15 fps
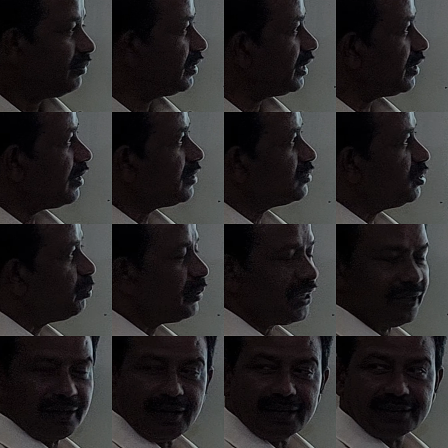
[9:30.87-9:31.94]
Okay, cos 2
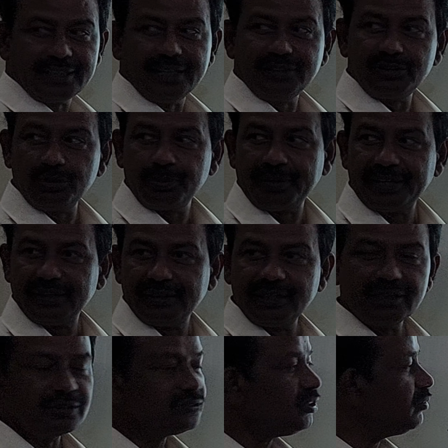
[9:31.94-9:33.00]
pi, cos n 2 pi,
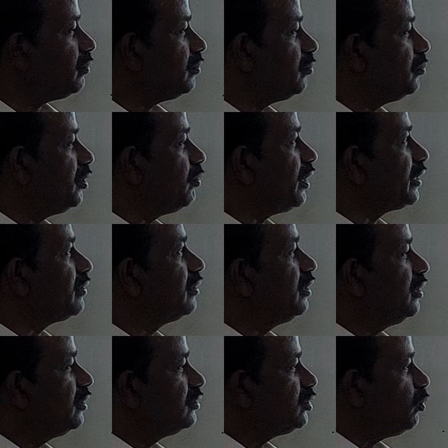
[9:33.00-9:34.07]
that also be
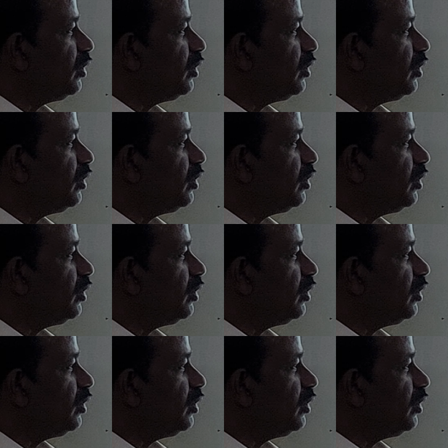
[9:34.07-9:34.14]
1.